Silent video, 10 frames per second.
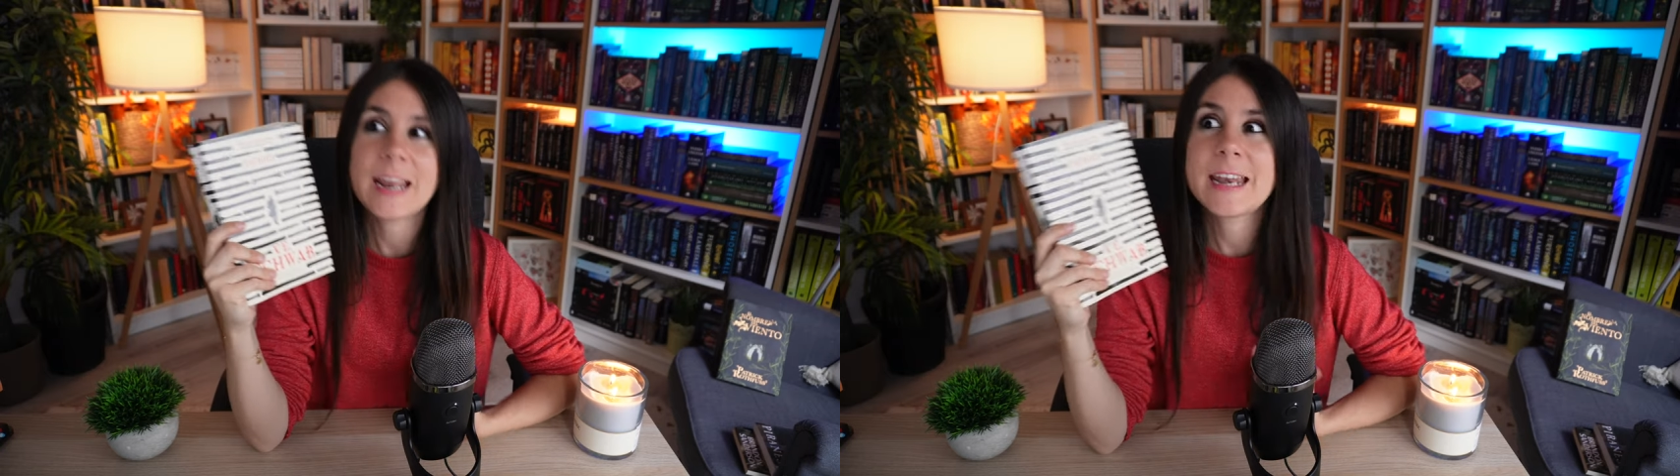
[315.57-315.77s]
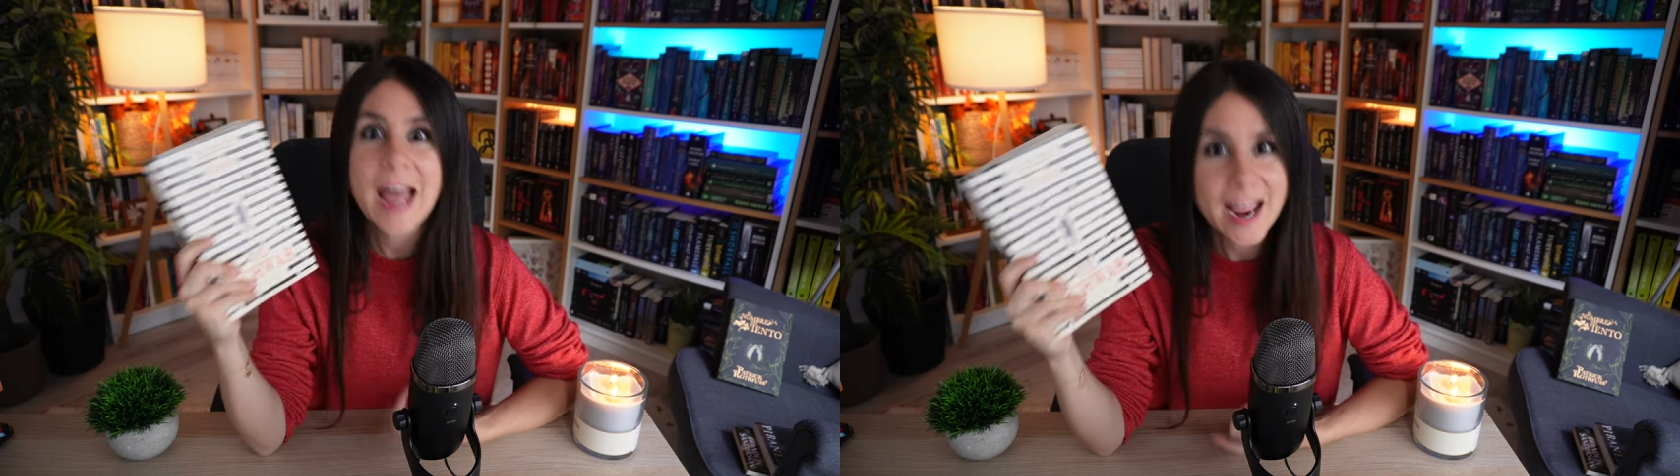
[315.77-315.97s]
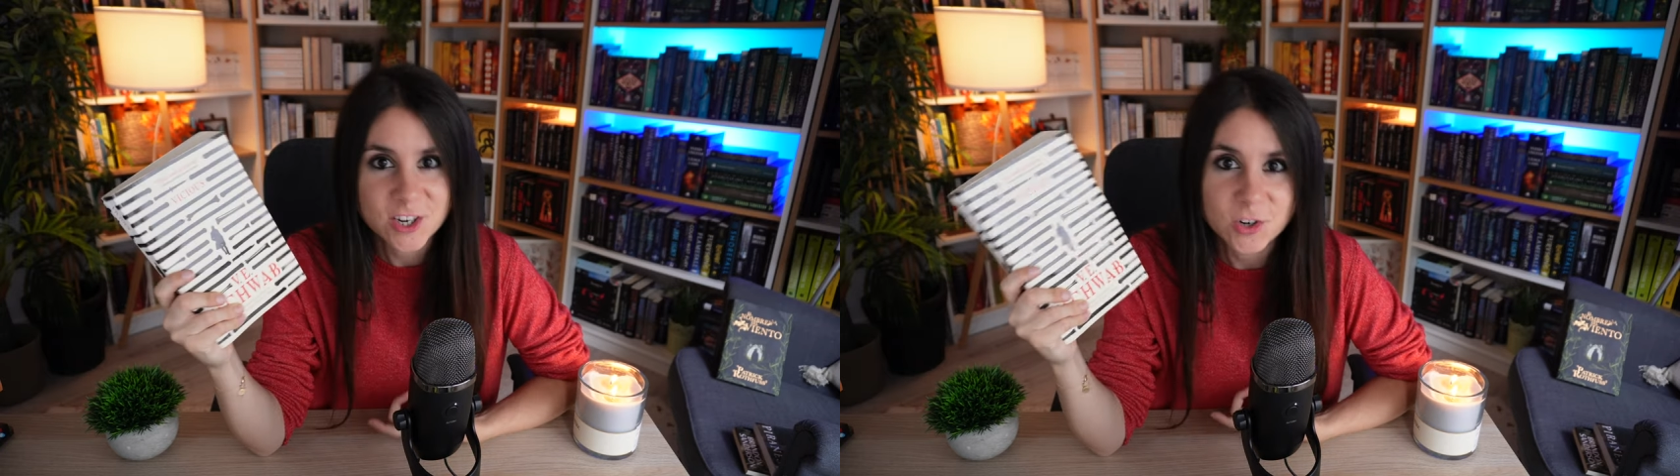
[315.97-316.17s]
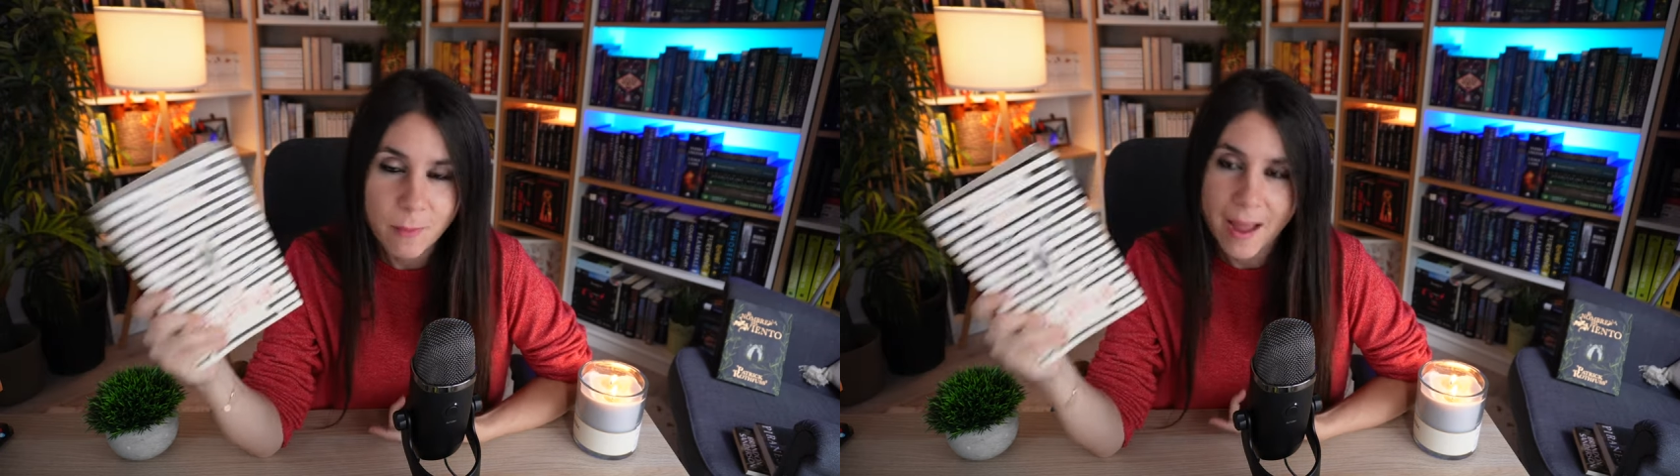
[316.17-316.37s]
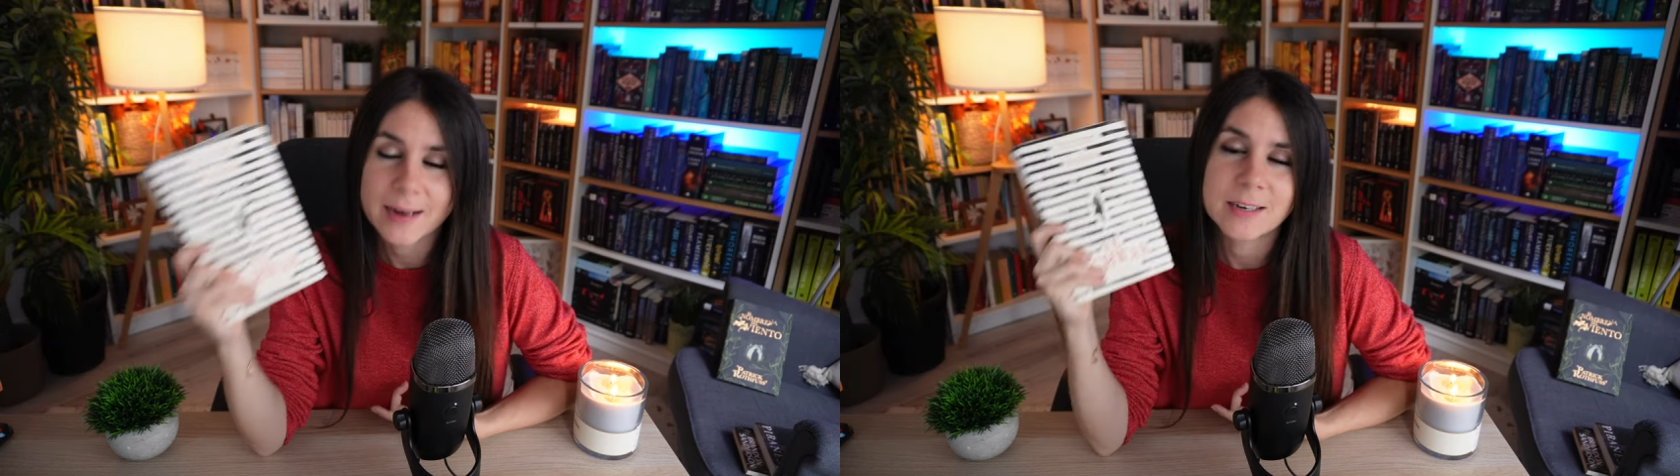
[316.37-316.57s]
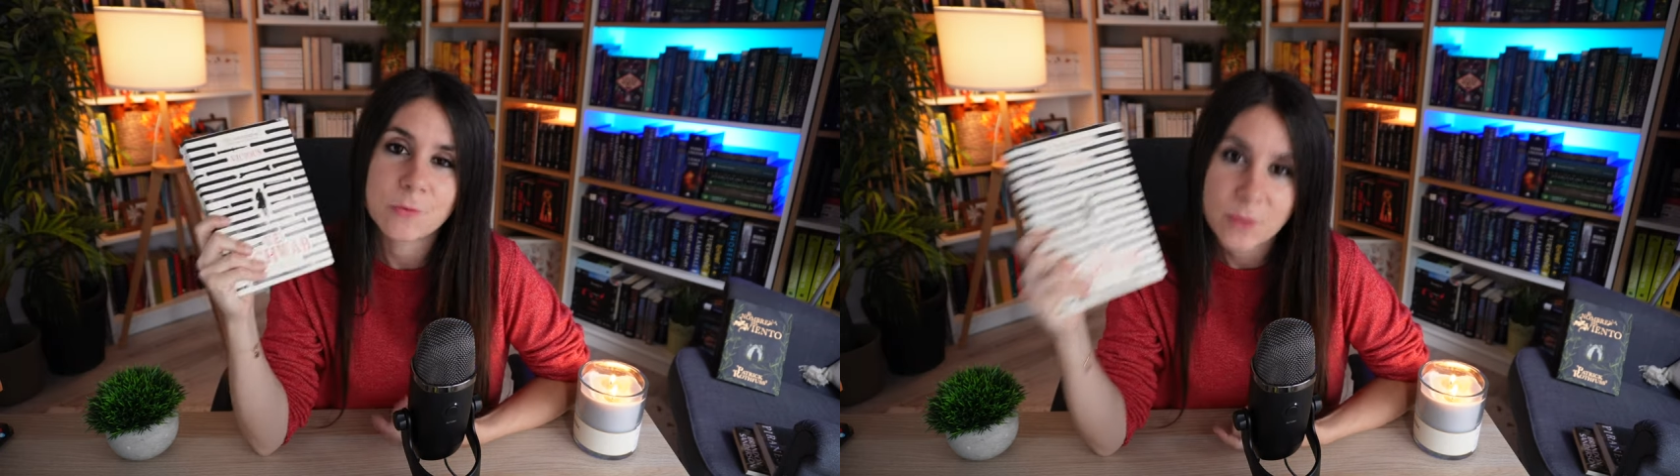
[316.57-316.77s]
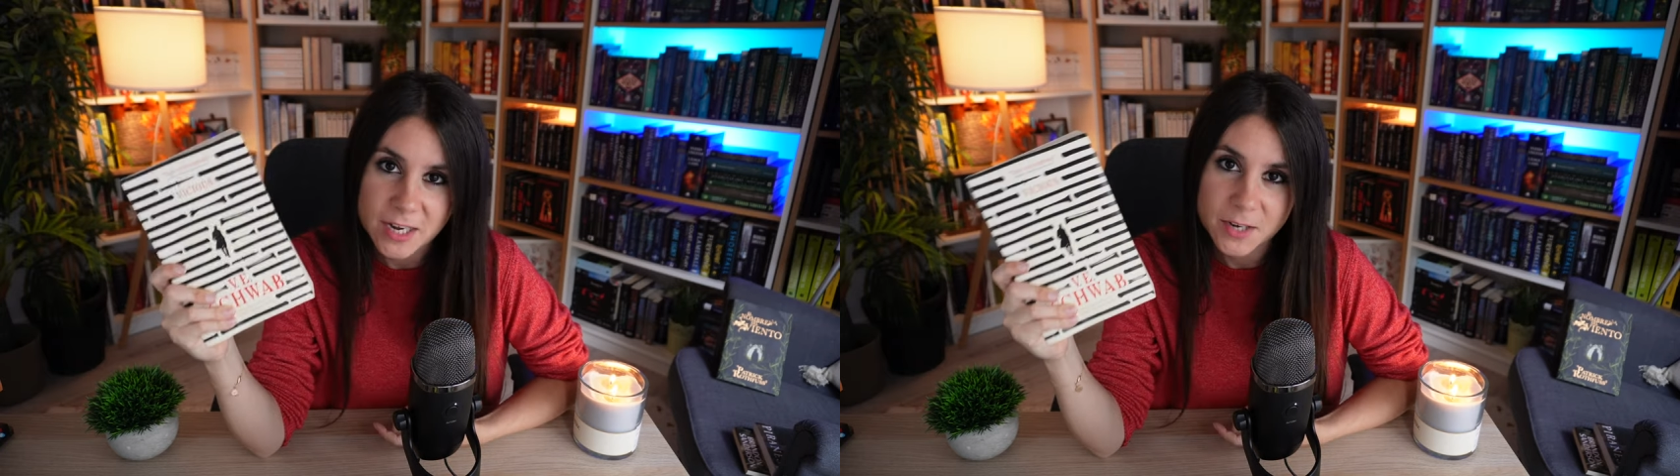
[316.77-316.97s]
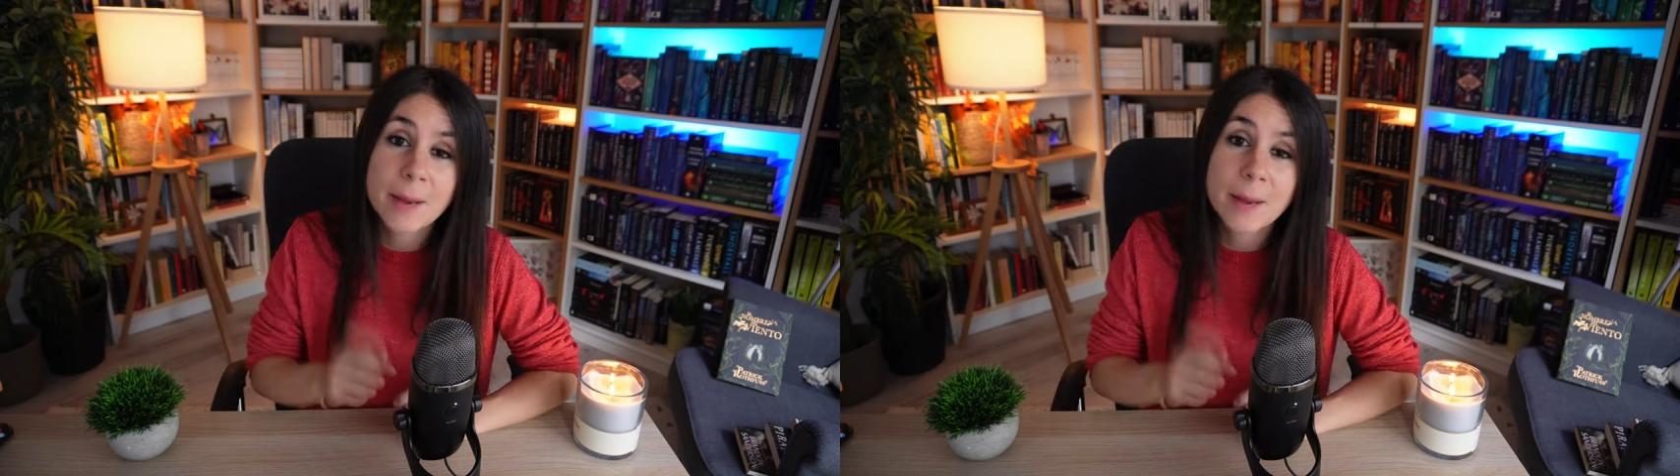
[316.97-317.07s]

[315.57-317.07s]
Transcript: and action-packed read.